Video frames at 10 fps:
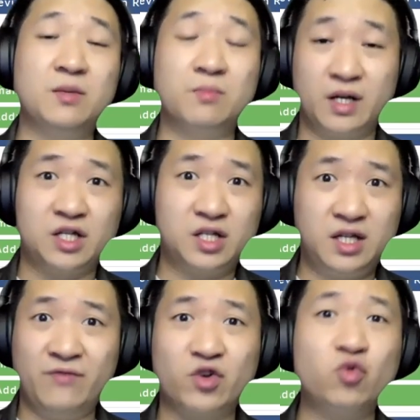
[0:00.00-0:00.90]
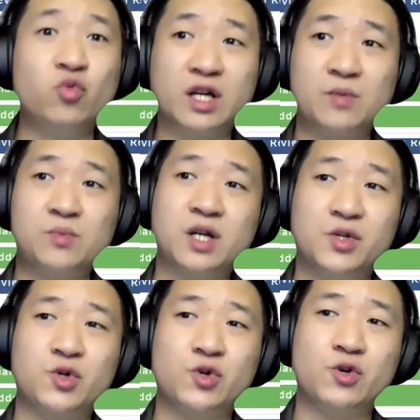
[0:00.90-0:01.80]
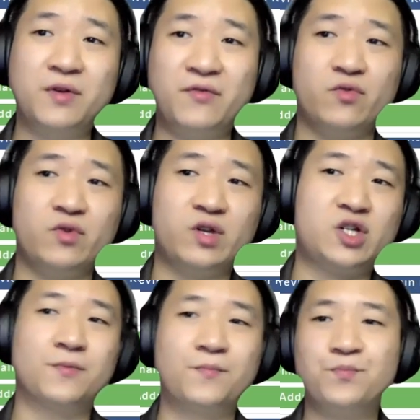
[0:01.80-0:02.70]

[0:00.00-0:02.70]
it might actually have a Google captcha and so on before I reach here.